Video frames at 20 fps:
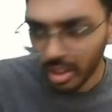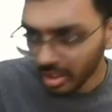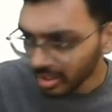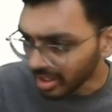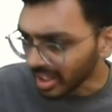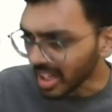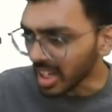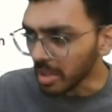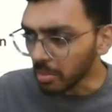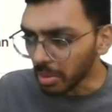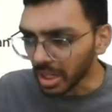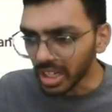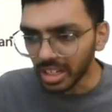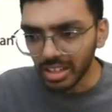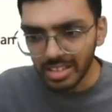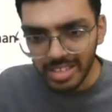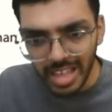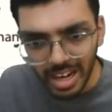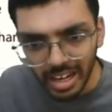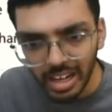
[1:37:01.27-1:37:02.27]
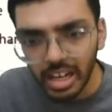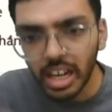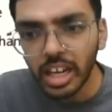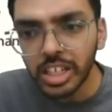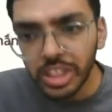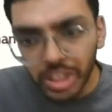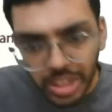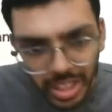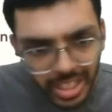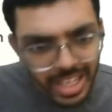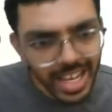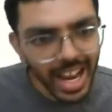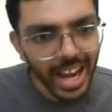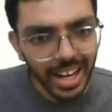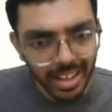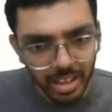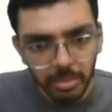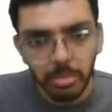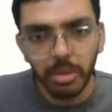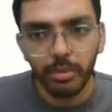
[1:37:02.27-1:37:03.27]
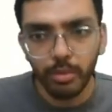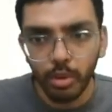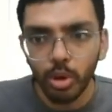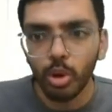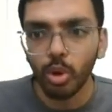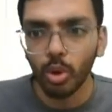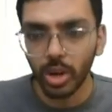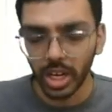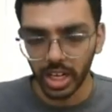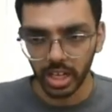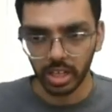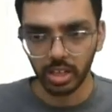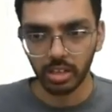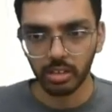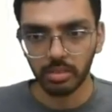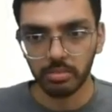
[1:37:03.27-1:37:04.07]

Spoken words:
3D printers are a luxury item if you look at it.